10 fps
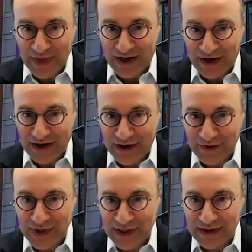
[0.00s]

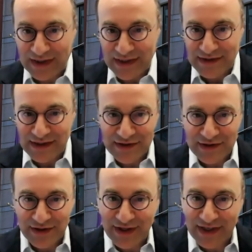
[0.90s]
Um, let's let's
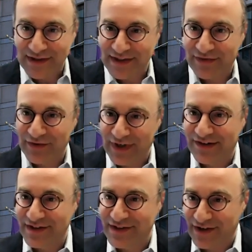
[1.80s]
turn then to different
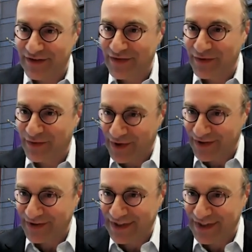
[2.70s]
regions of the
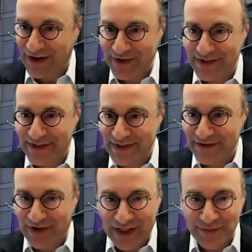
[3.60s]
world and how this has
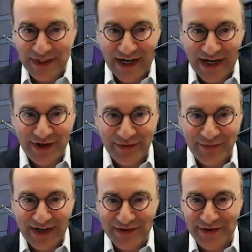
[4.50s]
developed and how it
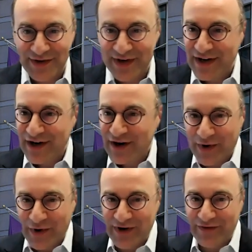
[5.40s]
compares. So
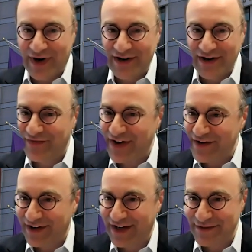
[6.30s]
w- one of my
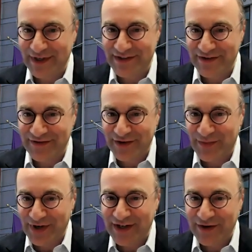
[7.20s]
favorite aspects of your
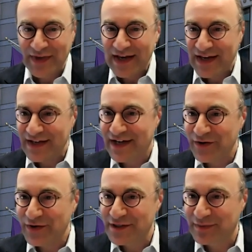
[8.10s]
book is how
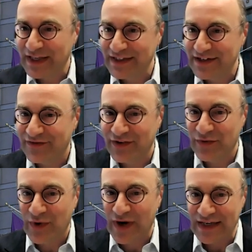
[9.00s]
you explain the different
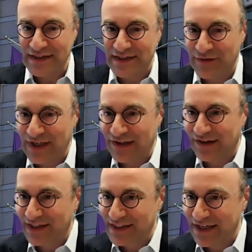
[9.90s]
ways that
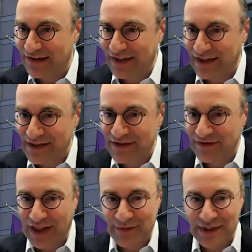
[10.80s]
regionalization has
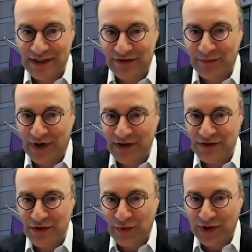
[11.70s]
developed in different parts
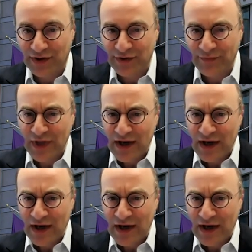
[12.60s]
of the world.